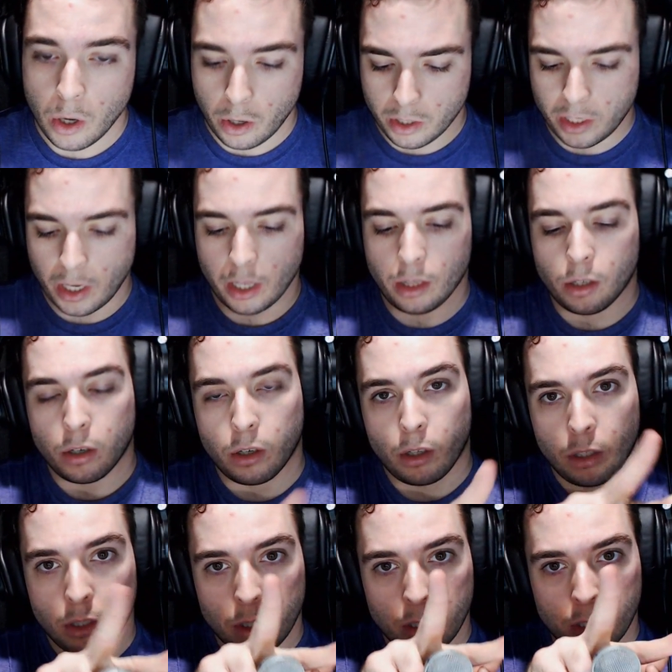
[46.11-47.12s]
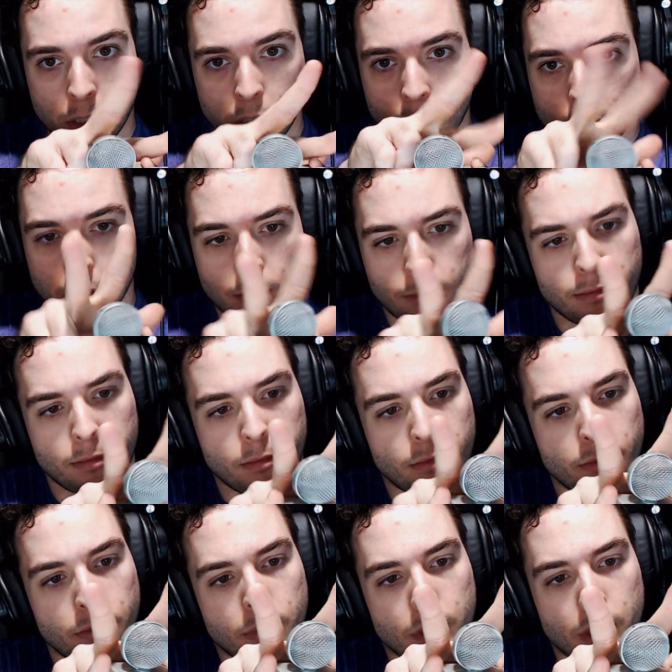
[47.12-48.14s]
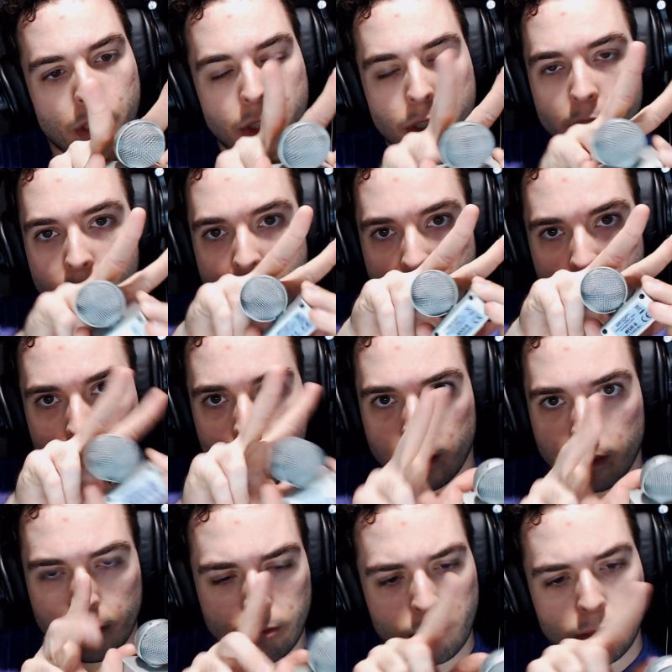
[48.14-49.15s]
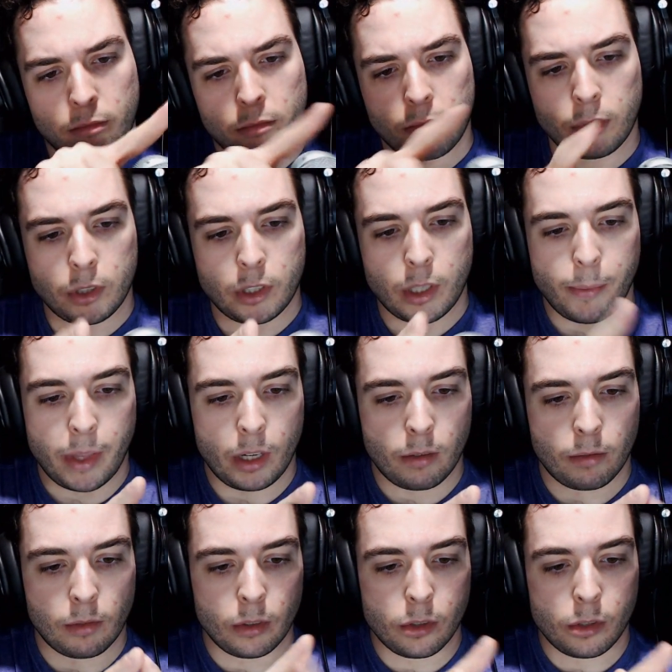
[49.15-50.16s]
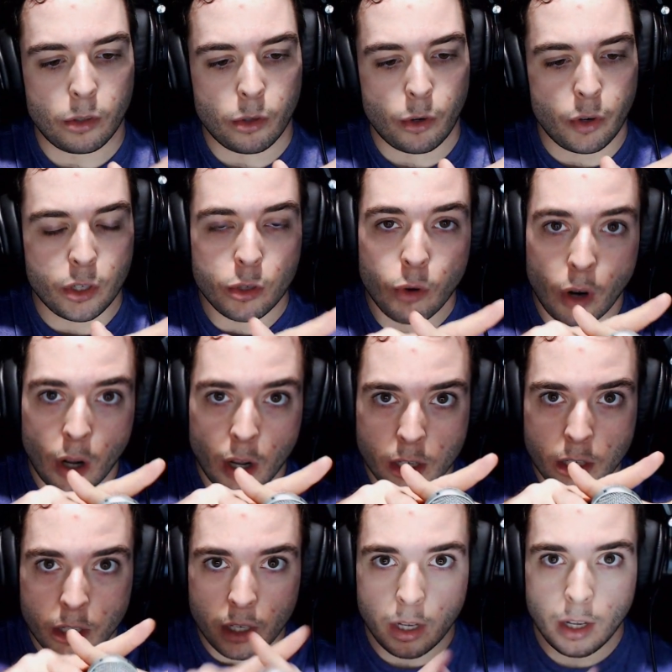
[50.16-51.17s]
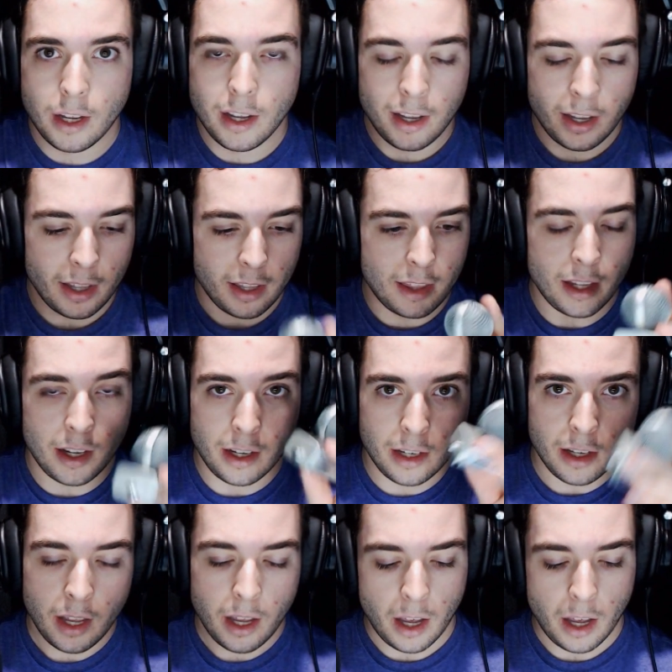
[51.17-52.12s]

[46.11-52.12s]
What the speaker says: It's got a little, like, it looks like that, something, this little crisscross thing.